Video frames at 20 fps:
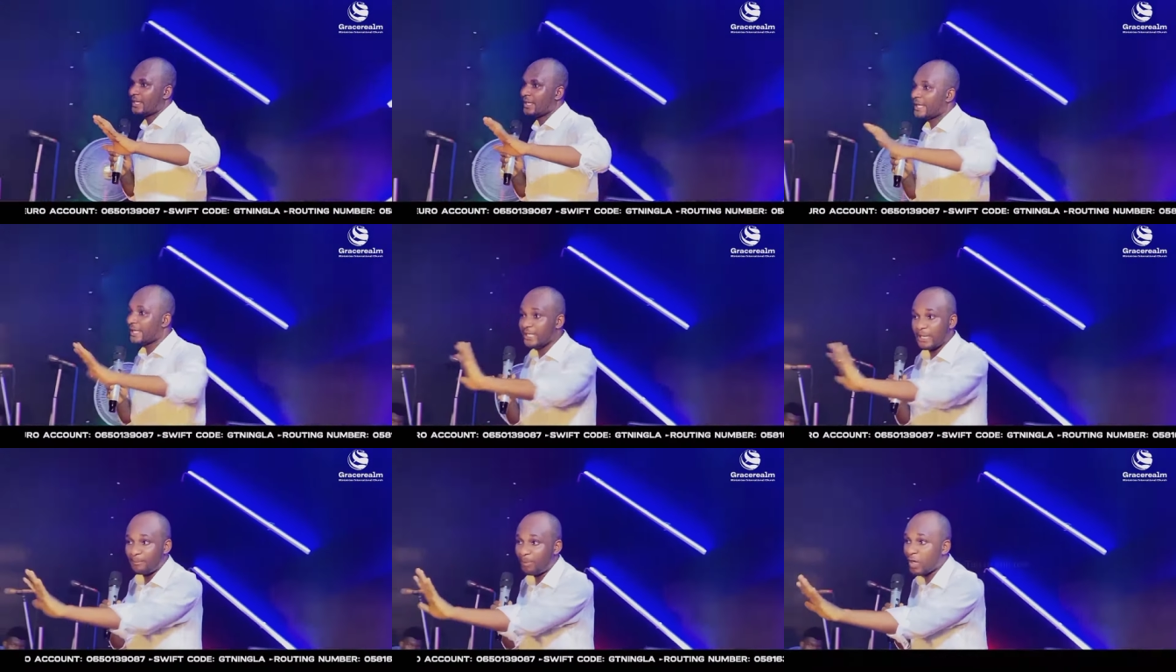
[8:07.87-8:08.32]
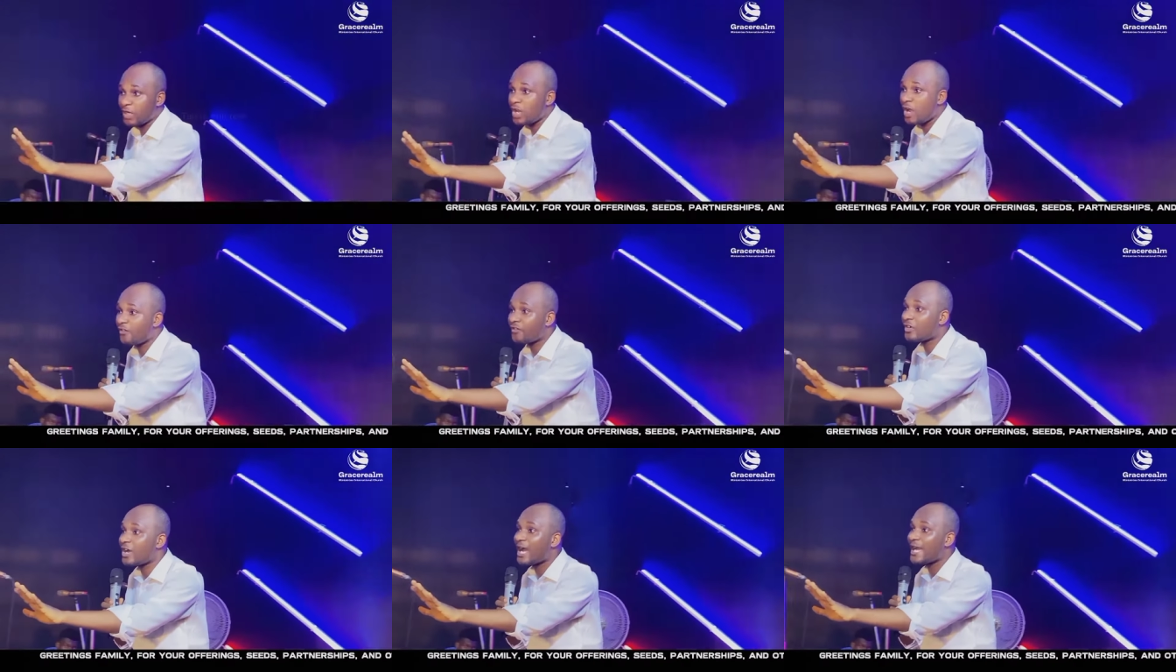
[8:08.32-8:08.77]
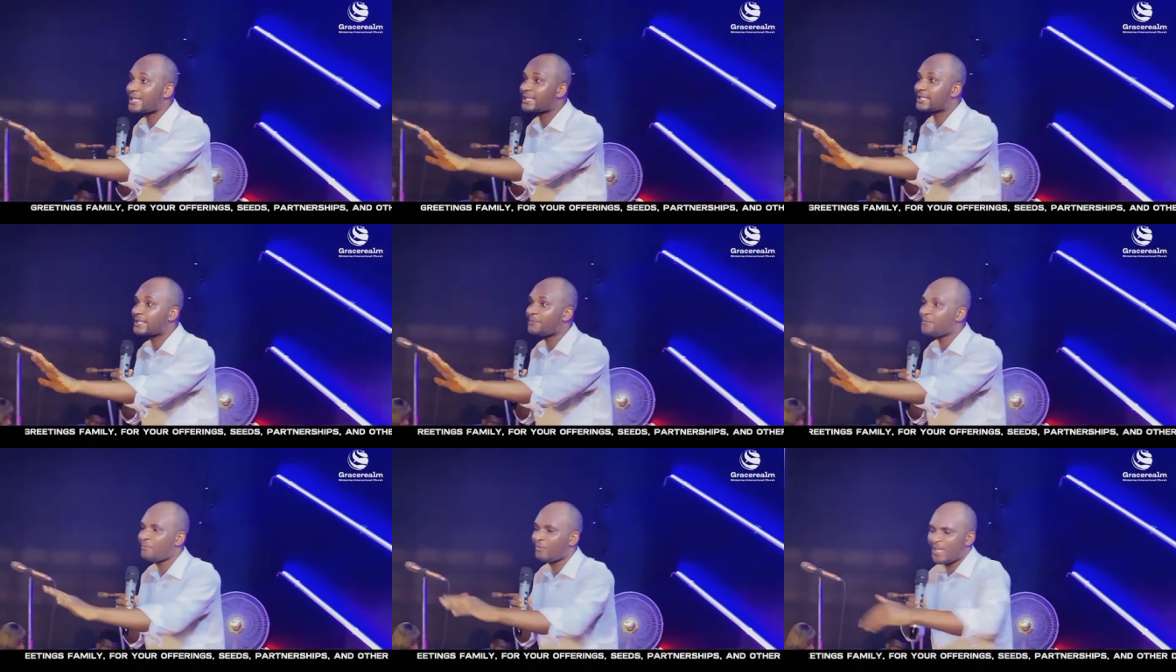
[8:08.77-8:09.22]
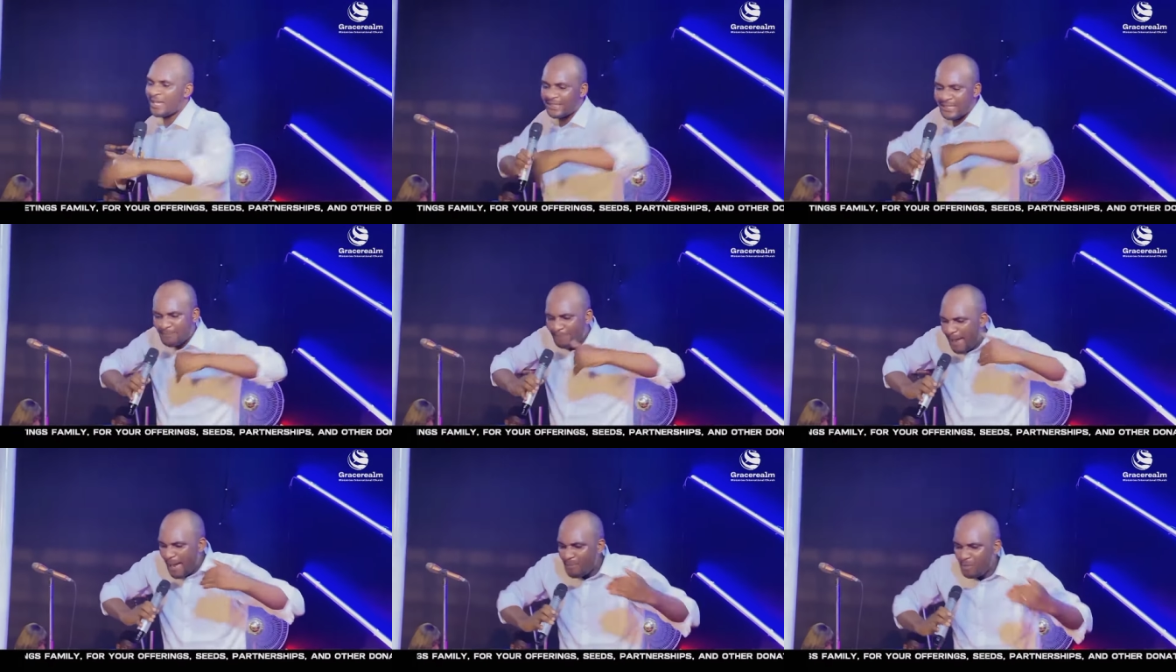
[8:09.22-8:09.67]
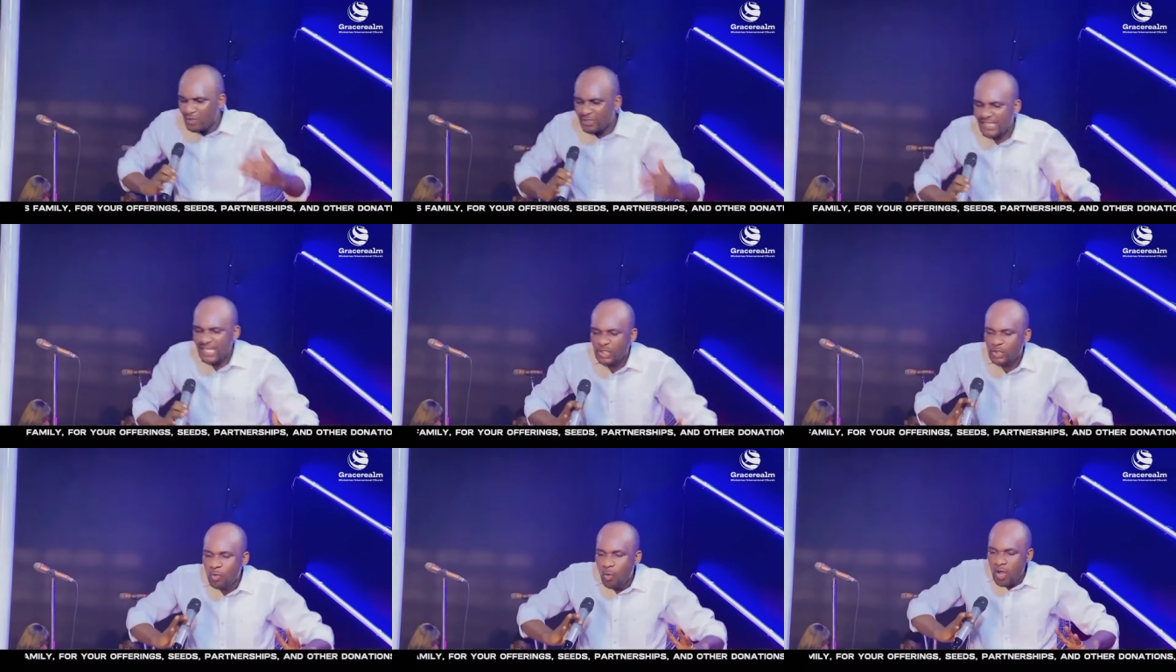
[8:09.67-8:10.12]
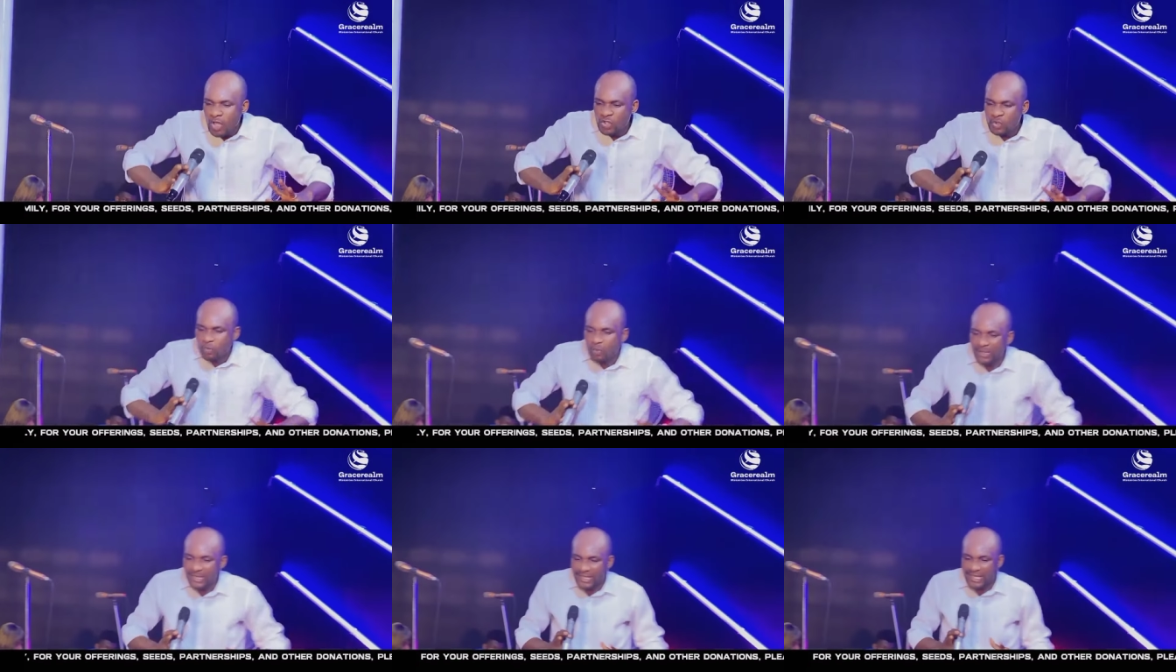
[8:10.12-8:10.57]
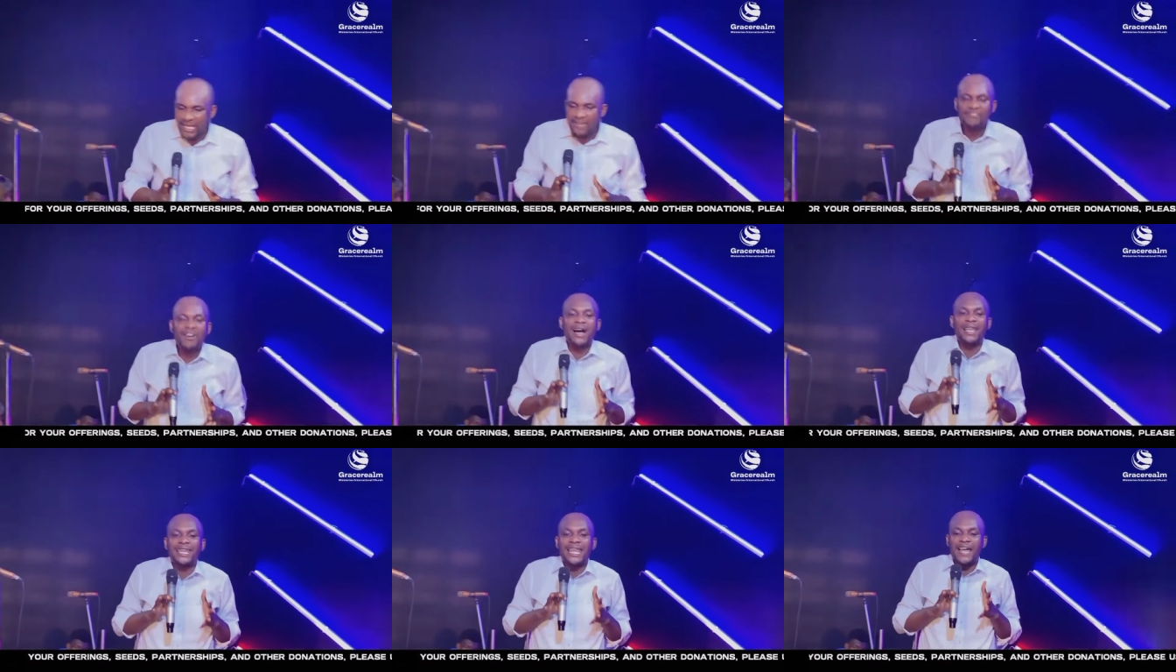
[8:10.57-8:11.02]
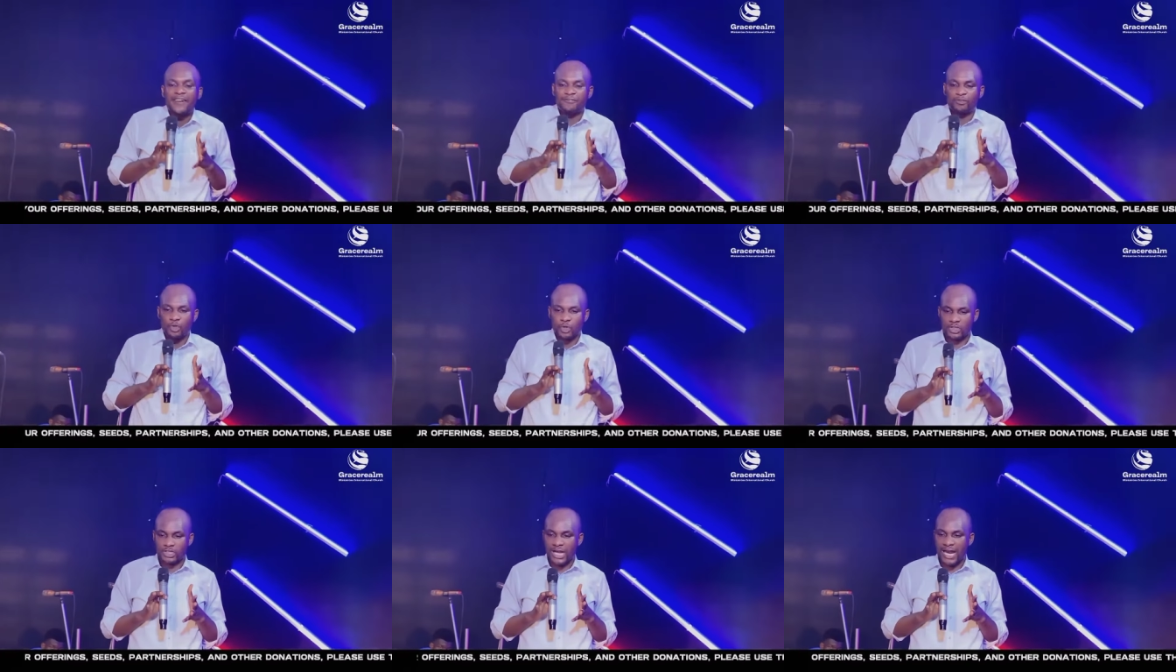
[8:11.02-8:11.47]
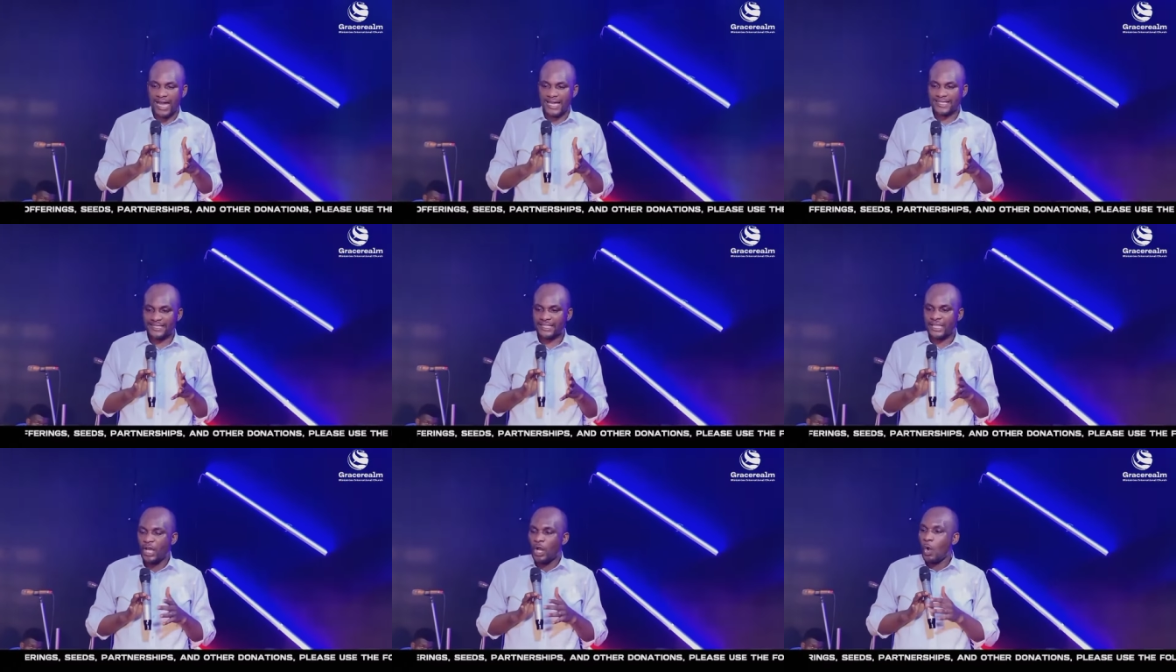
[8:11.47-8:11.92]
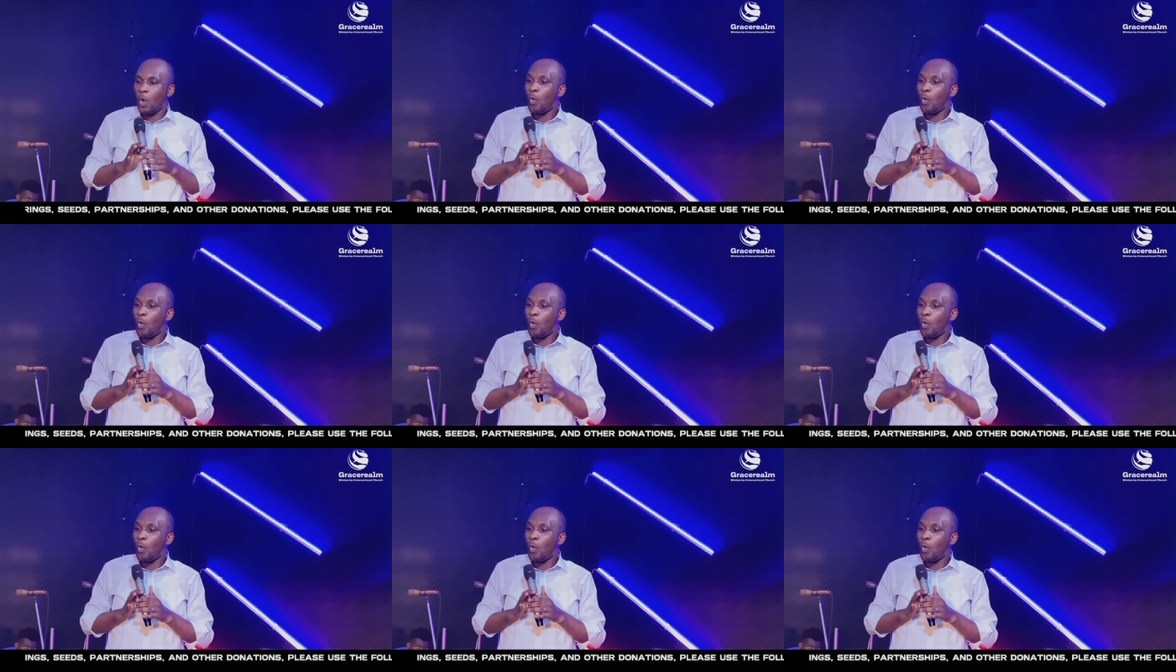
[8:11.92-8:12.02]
in the body of Christ. The Bible says once we give our life to Christ,